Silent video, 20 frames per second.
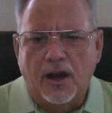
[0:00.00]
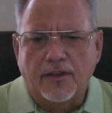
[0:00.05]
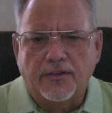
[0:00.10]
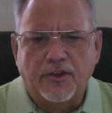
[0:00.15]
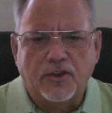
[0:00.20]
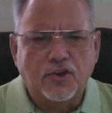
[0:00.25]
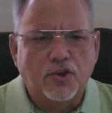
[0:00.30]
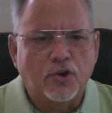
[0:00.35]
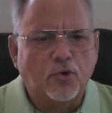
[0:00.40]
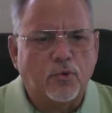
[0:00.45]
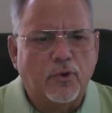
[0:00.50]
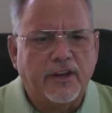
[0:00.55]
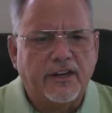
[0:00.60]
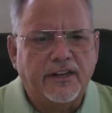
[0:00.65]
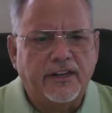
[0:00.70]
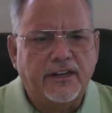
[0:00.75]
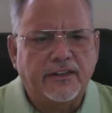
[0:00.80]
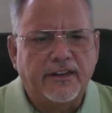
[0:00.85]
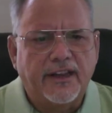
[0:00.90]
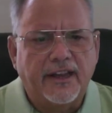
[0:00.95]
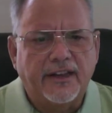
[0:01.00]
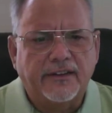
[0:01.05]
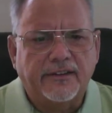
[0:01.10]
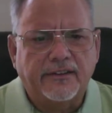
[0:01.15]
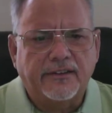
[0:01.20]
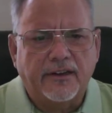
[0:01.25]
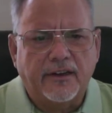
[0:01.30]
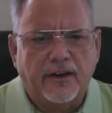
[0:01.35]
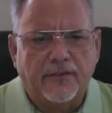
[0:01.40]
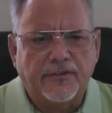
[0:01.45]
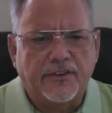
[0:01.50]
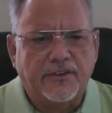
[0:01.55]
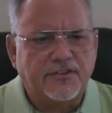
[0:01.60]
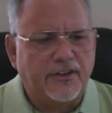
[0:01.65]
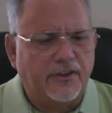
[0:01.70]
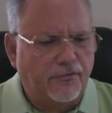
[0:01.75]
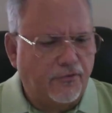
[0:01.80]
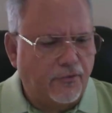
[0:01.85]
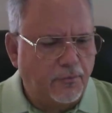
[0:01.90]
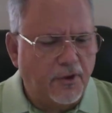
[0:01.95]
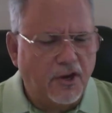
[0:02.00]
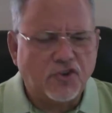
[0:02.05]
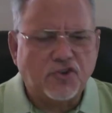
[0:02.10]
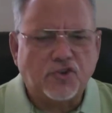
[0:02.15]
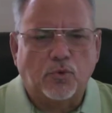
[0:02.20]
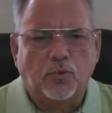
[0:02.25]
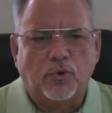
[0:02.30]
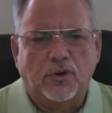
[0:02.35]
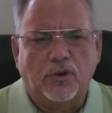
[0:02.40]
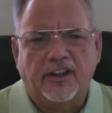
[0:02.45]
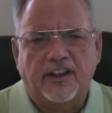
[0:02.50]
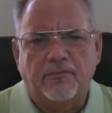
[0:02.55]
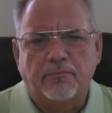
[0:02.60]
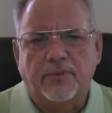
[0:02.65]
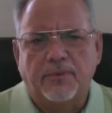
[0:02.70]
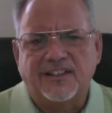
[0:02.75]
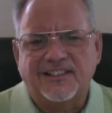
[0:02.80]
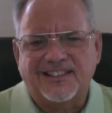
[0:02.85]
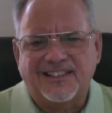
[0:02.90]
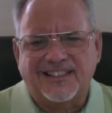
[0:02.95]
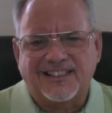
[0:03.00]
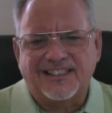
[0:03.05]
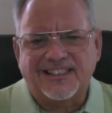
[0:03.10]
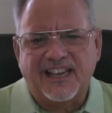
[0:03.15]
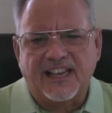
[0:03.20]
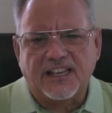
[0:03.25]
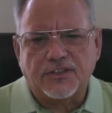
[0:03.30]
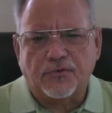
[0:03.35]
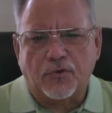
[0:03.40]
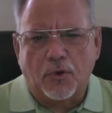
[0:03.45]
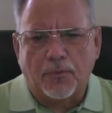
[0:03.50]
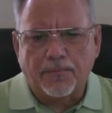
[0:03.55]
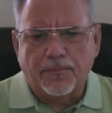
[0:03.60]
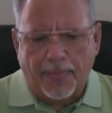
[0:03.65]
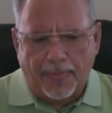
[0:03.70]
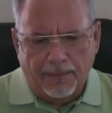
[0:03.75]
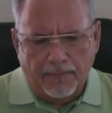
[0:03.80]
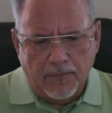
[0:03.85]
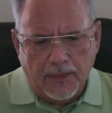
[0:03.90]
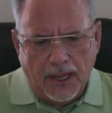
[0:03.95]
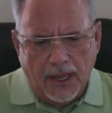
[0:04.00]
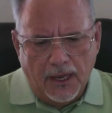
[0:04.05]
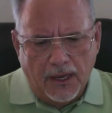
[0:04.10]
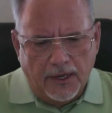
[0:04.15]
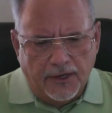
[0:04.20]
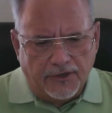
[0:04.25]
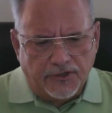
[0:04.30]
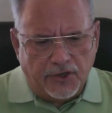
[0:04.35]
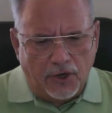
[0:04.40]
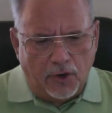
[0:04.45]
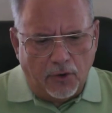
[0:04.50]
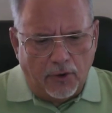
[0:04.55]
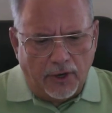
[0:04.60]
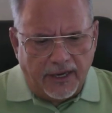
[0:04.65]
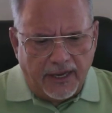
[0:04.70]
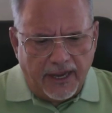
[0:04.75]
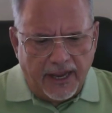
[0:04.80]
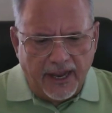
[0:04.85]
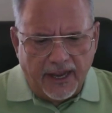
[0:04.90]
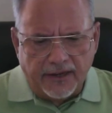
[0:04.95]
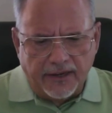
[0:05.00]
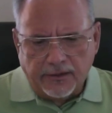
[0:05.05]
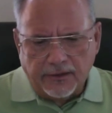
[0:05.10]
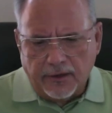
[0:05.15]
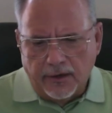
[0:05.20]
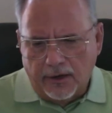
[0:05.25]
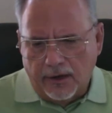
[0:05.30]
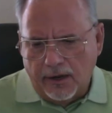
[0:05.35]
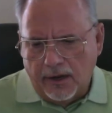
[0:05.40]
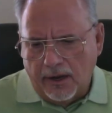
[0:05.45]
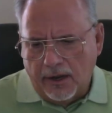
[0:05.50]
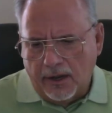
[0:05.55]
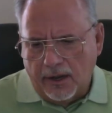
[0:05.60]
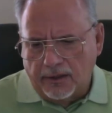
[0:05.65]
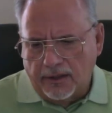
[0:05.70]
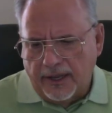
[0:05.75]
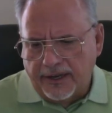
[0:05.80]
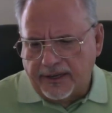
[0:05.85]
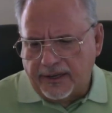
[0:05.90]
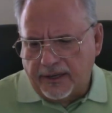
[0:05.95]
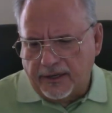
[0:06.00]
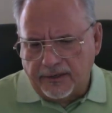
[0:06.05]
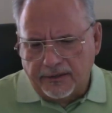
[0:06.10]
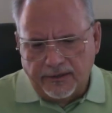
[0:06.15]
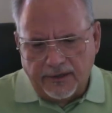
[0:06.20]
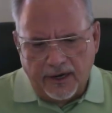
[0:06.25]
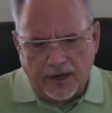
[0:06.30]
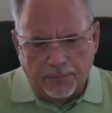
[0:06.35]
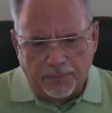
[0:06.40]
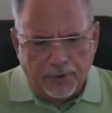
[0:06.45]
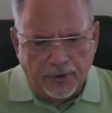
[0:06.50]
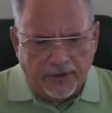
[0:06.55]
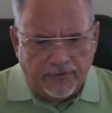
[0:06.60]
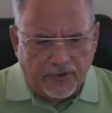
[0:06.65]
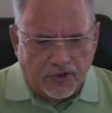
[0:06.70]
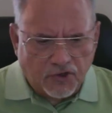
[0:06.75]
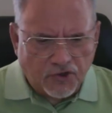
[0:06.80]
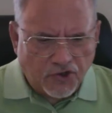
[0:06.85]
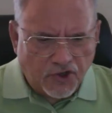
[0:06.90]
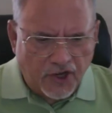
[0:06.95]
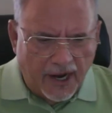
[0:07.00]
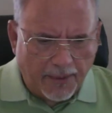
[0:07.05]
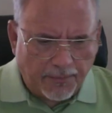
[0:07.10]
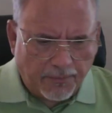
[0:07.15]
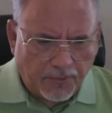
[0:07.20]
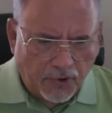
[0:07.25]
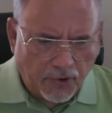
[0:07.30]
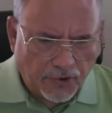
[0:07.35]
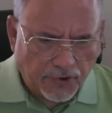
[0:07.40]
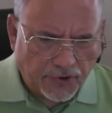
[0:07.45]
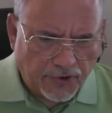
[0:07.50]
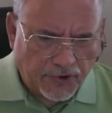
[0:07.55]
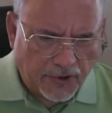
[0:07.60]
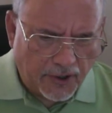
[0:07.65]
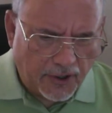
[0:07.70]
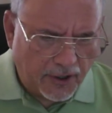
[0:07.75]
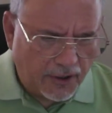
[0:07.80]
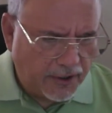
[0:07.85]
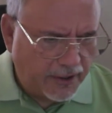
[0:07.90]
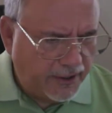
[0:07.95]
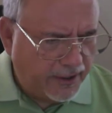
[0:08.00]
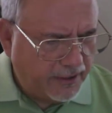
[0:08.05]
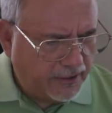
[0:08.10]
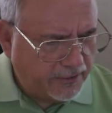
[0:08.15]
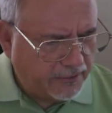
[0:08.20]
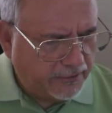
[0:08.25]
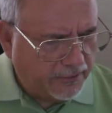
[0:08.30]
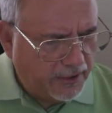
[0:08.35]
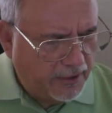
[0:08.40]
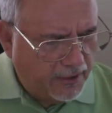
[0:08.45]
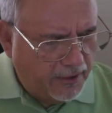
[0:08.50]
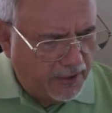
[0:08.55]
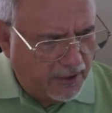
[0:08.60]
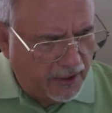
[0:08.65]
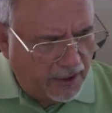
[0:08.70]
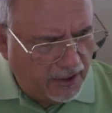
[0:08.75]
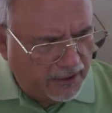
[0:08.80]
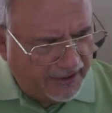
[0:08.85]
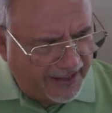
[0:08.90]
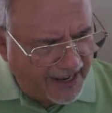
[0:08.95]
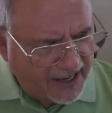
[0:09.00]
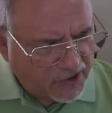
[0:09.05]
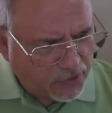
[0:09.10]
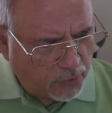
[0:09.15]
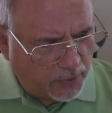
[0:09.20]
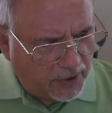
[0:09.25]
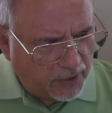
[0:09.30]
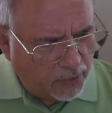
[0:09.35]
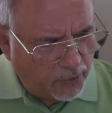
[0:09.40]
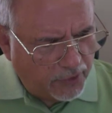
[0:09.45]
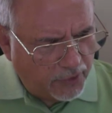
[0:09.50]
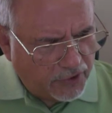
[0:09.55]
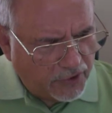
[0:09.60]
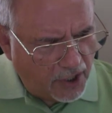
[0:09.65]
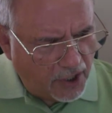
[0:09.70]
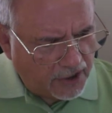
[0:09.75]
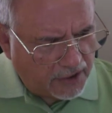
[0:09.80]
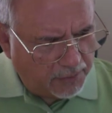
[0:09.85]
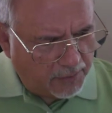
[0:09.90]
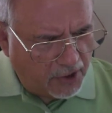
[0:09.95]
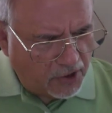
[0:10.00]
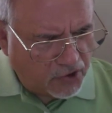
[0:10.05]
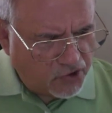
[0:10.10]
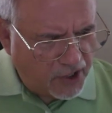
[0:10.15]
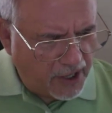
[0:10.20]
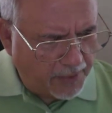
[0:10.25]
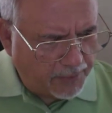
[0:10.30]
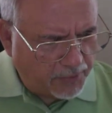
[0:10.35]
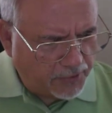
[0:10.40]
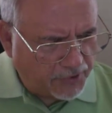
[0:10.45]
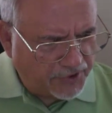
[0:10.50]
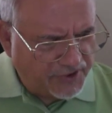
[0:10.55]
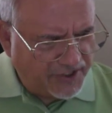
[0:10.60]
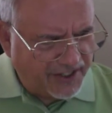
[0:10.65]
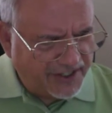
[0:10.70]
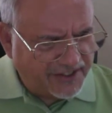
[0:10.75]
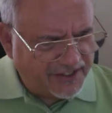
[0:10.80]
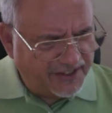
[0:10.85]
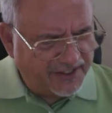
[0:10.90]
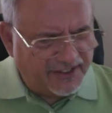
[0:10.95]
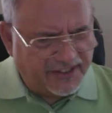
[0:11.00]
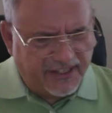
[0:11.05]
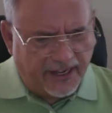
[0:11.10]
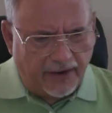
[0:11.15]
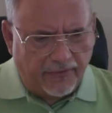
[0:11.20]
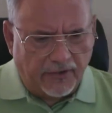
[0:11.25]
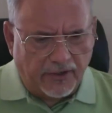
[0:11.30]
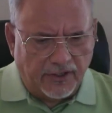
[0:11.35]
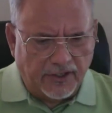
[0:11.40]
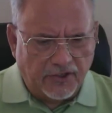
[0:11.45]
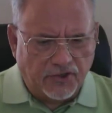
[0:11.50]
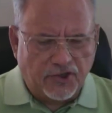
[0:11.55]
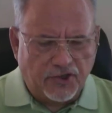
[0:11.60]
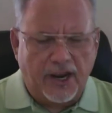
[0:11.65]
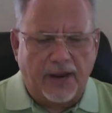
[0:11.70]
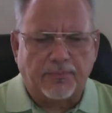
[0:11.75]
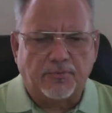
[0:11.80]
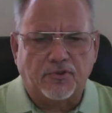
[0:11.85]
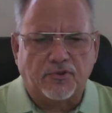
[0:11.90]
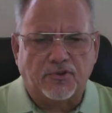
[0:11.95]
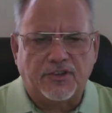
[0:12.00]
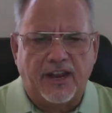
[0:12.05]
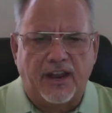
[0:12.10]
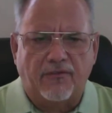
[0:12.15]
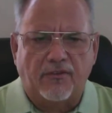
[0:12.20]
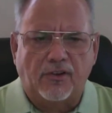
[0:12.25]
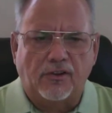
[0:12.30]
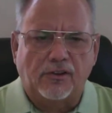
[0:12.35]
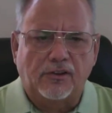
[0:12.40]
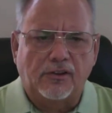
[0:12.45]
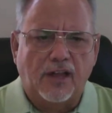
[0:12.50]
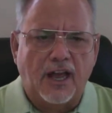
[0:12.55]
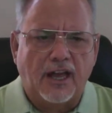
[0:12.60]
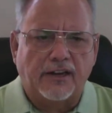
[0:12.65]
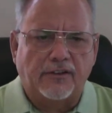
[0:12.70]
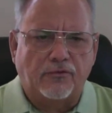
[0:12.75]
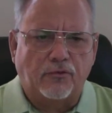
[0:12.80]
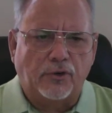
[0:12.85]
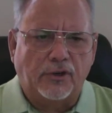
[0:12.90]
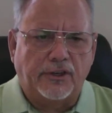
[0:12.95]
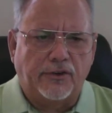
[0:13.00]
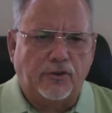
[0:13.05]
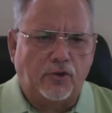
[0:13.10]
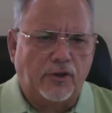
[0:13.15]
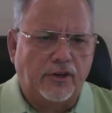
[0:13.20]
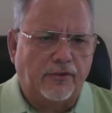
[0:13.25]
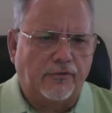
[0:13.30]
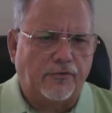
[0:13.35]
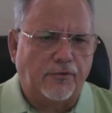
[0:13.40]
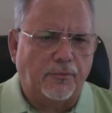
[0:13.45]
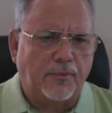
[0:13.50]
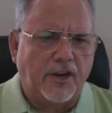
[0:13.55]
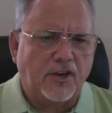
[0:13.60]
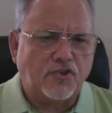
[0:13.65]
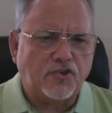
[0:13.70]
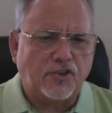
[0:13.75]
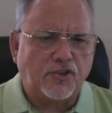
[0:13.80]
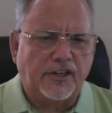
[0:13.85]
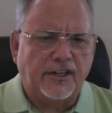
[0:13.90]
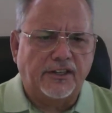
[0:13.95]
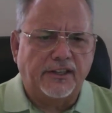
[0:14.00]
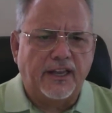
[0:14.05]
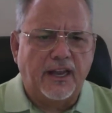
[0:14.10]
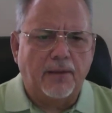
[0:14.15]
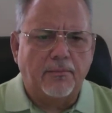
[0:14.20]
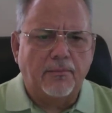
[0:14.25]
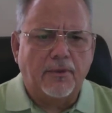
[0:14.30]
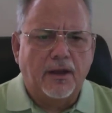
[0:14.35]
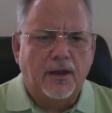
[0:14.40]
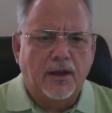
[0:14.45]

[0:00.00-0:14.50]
then your reading of this information will have been successful. So again, like in previous chapters, last week where we talked about chapters 6 and 7, these chapters have a lot of really good information in them.